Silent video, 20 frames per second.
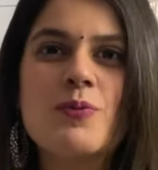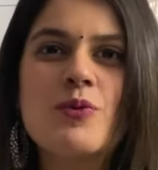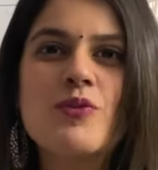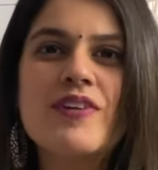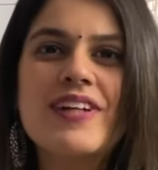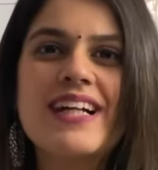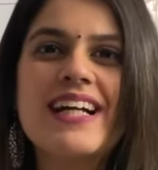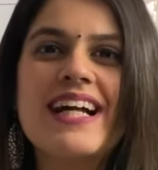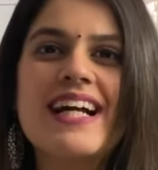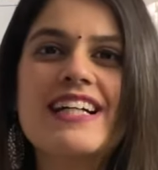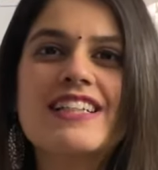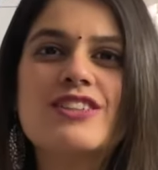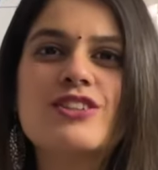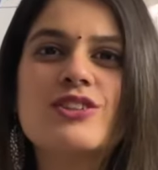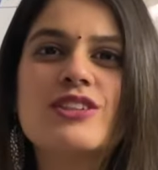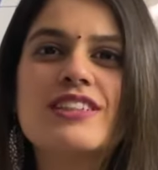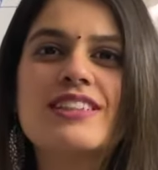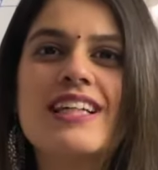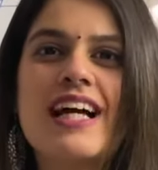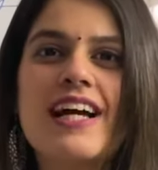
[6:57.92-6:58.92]
moving ahead to
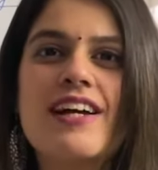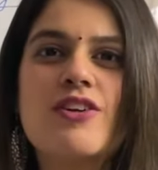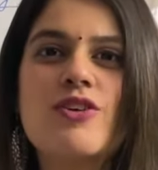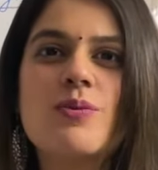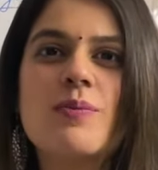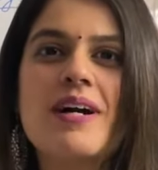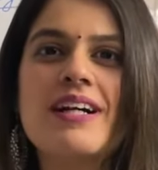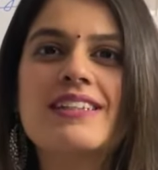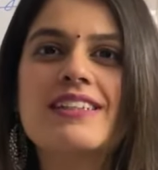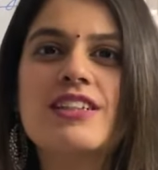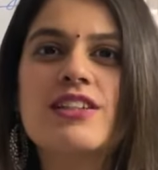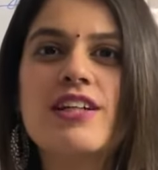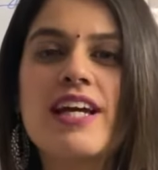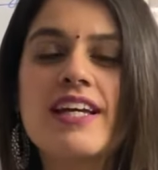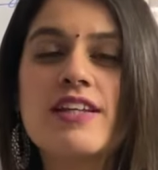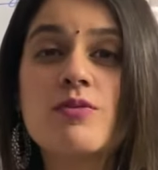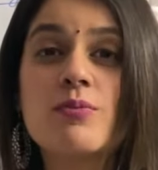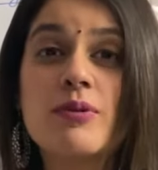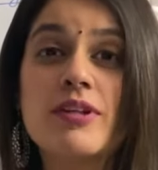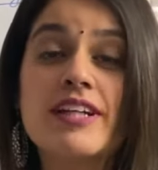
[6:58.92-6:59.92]
the diagrammatic
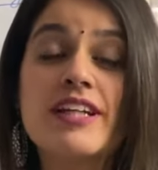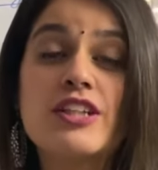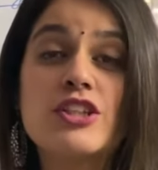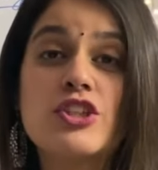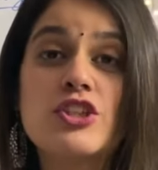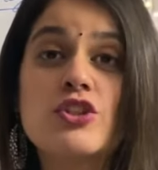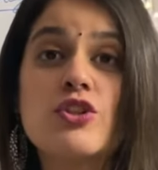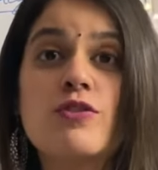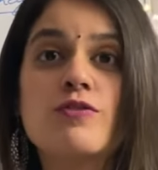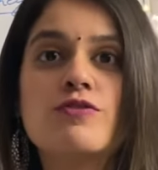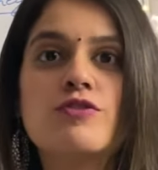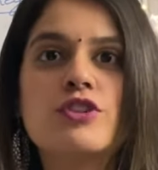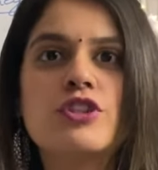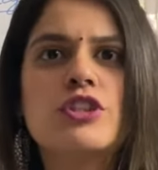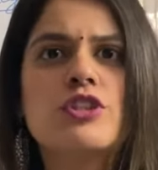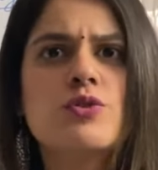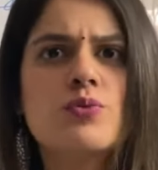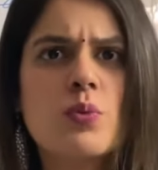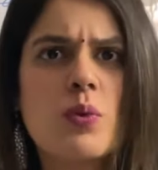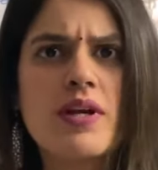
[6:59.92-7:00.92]
explanation of
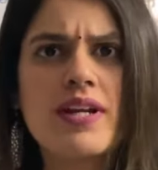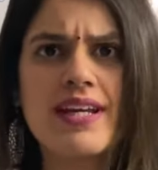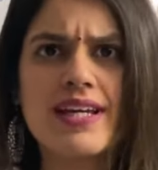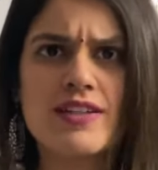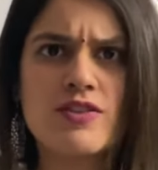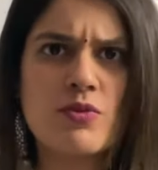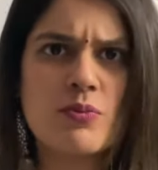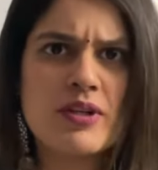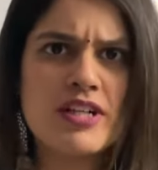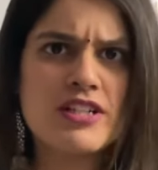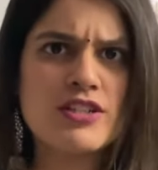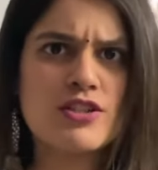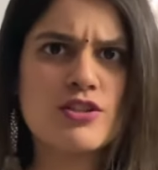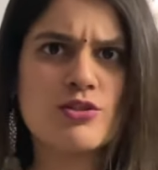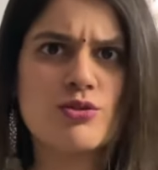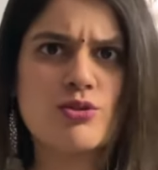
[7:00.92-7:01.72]
just what I explained to